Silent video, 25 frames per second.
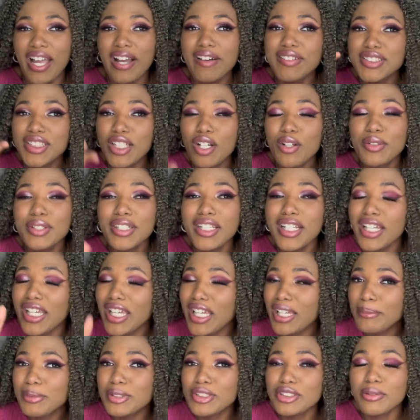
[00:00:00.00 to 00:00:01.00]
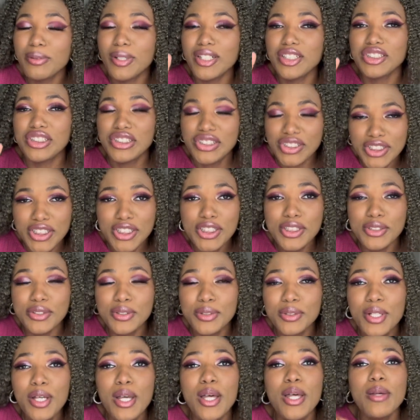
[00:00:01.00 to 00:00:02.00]
I was only able to watch
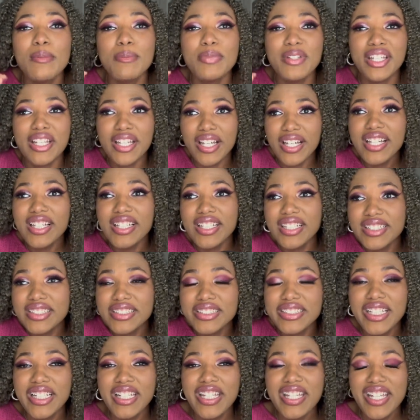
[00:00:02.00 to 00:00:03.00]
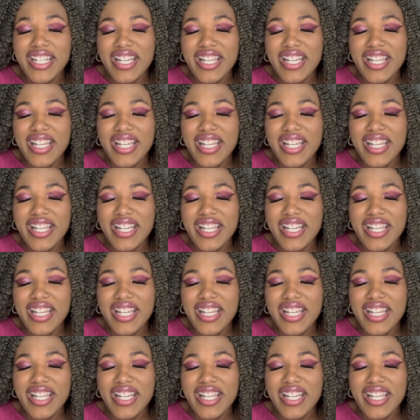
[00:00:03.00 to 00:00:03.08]
two because